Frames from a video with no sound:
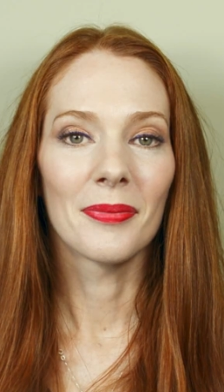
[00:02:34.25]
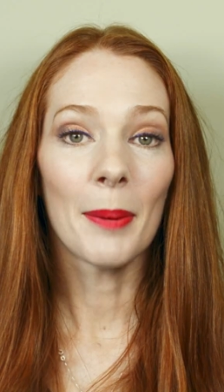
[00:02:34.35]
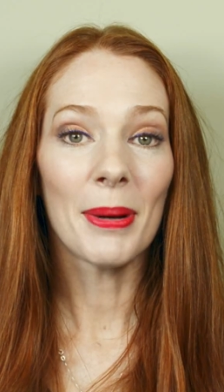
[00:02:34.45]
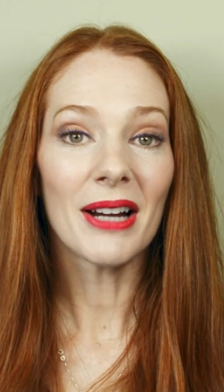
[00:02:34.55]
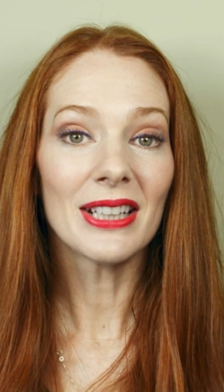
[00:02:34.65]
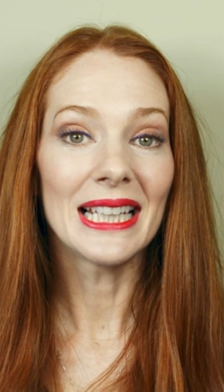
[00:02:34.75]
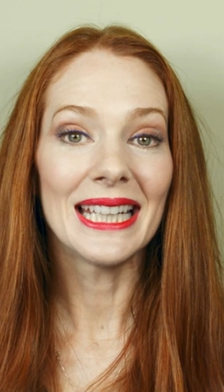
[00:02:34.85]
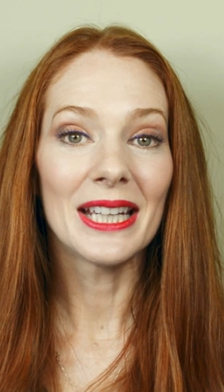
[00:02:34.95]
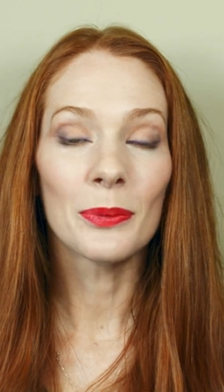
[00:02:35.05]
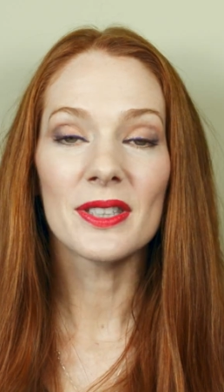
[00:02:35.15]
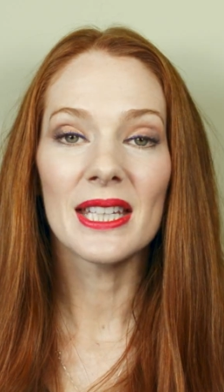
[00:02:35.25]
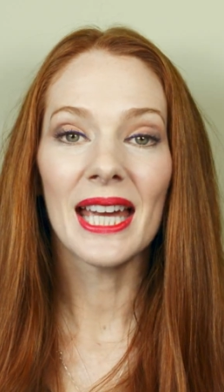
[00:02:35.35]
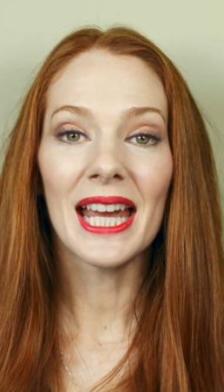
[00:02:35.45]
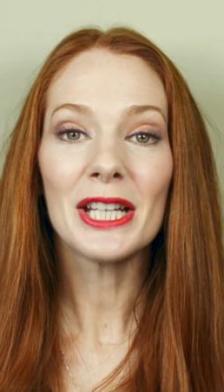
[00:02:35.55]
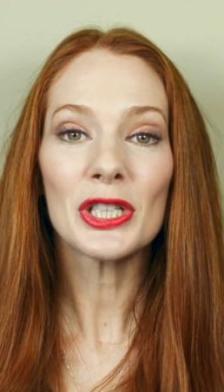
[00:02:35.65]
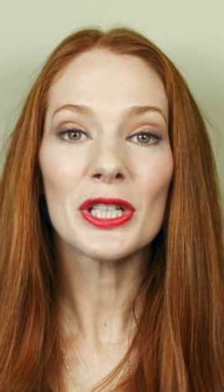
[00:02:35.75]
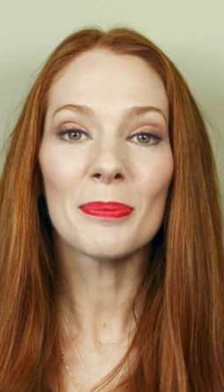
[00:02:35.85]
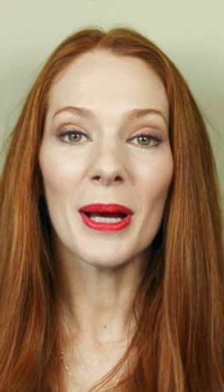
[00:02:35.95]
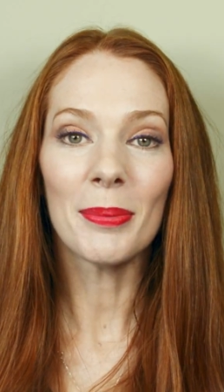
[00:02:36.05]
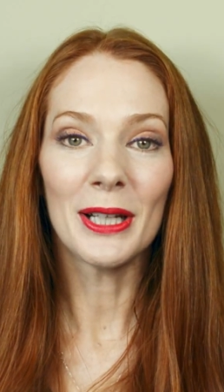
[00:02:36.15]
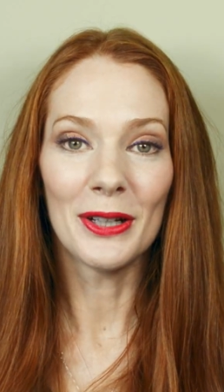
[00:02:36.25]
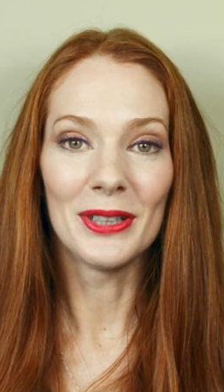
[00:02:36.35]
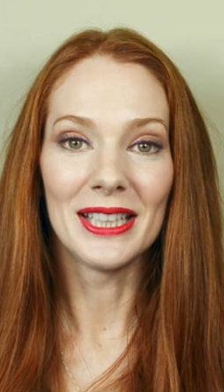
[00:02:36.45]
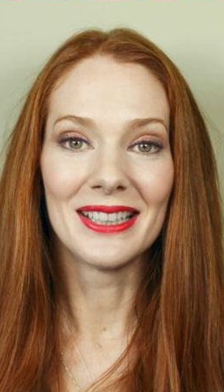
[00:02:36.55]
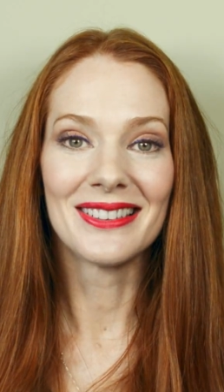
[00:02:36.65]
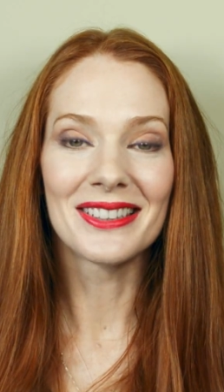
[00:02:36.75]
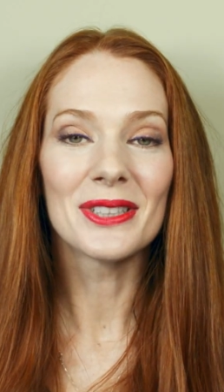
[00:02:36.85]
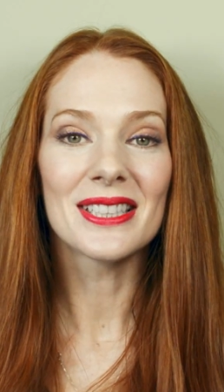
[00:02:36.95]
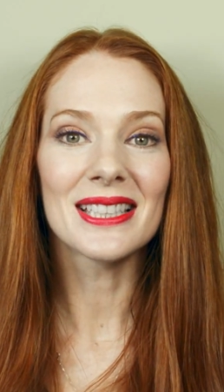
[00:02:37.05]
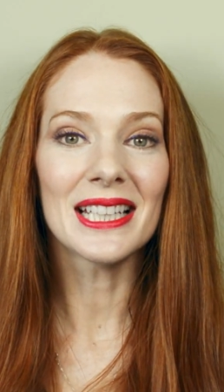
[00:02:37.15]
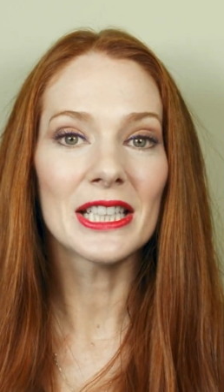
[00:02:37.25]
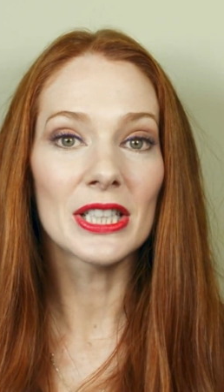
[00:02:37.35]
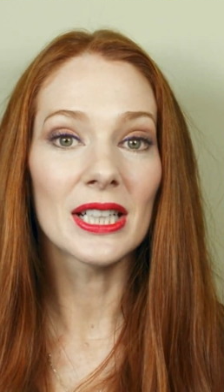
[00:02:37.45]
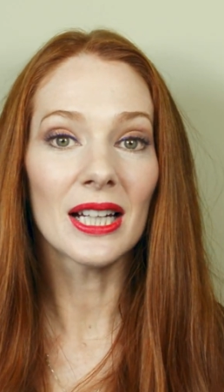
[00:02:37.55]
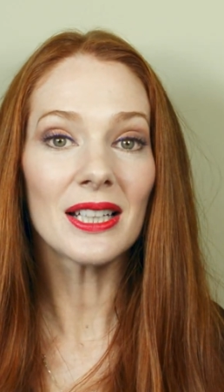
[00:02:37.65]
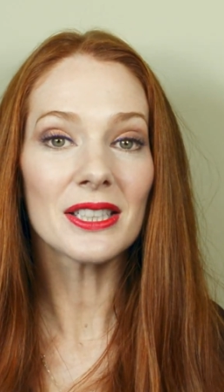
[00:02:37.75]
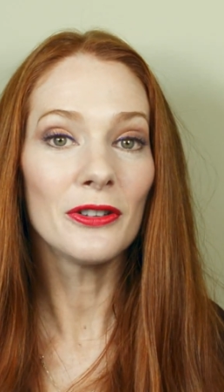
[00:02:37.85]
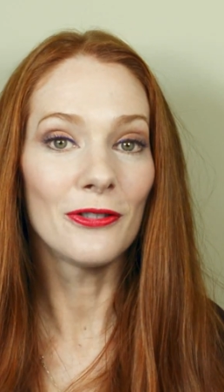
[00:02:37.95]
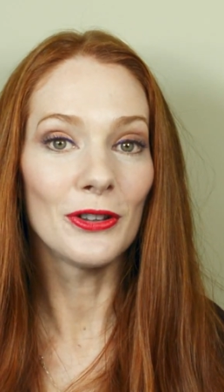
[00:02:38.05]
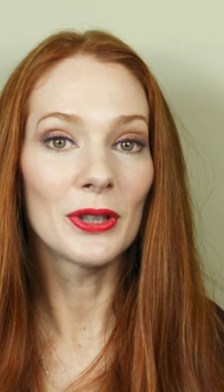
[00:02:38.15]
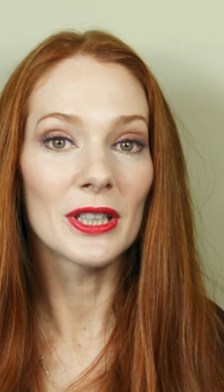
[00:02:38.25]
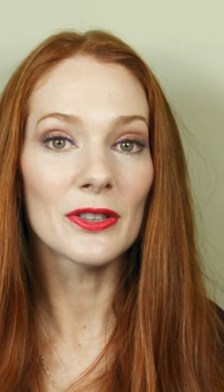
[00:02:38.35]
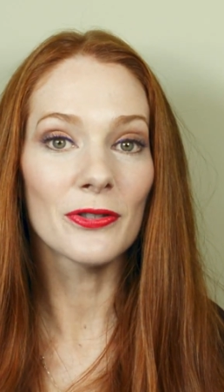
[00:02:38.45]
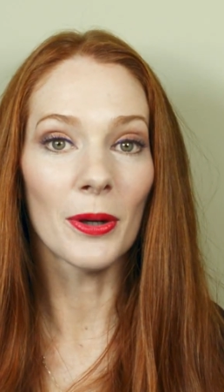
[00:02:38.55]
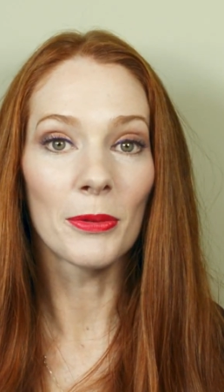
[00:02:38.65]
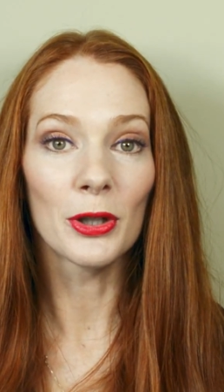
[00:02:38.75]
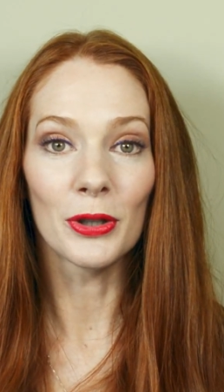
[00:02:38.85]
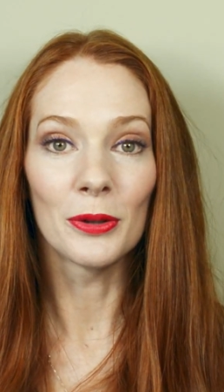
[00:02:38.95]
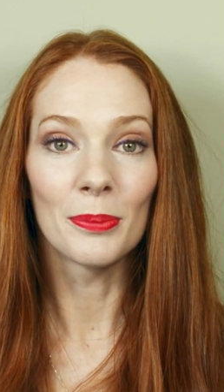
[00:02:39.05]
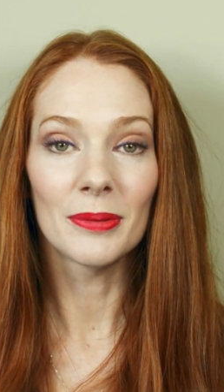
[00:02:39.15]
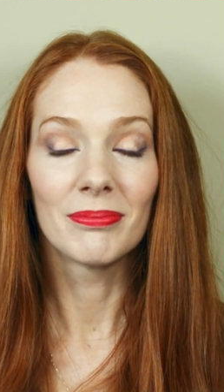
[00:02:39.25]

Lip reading: Apparently, it was the ancient Babylonians who decided to cut Ophiuchus from the group.